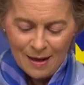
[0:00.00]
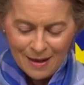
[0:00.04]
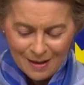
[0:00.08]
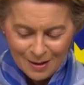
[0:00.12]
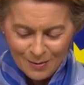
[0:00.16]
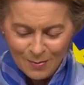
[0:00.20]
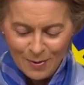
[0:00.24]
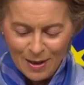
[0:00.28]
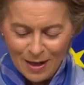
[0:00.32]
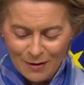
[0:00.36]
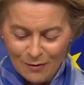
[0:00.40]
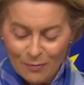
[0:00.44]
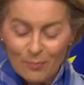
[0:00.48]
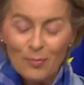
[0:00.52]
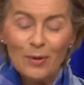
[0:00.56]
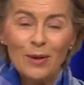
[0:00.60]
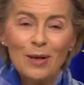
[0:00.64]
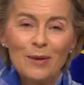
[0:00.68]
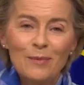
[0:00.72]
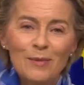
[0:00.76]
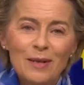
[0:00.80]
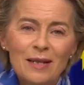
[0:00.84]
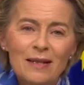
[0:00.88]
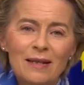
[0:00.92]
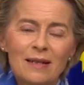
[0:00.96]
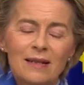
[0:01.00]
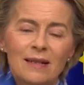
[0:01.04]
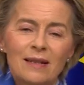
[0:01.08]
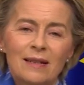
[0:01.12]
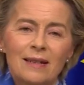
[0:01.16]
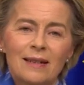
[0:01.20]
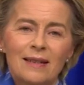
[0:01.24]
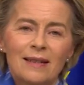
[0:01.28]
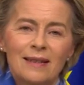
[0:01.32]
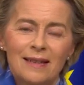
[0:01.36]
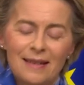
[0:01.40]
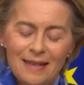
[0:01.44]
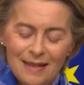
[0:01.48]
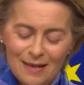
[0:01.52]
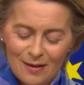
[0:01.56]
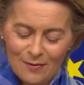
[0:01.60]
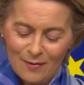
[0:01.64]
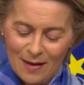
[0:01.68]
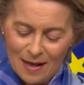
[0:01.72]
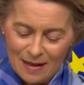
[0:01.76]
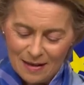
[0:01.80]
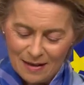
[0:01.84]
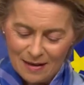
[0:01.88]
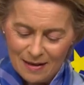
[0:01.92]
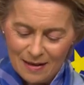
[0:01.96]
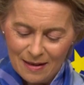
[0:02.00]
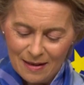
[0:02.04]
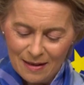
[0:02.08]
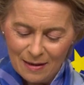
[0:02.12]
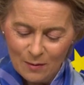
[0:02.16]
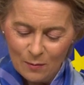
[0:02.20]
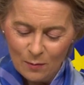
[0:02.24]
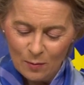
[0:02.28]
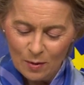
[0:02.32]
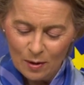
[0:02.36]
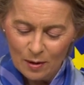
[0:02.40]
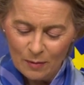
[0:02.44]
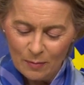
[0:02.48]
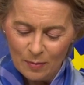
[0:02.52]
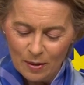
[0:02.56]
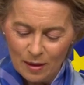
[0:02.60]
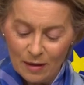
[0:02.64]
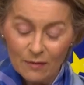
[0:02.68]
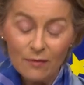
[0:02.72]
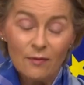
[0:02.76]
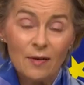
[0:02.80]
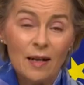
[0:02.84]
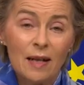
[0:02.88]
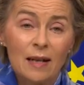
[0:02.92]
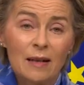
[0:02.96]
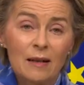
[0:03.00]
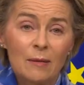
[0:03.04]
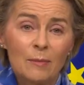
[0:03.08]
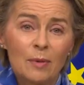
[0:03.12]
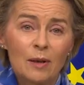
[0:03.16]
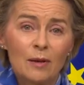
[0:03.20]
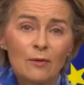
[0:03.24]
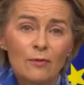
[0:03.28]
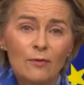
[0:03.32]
Well, let's just say that the fish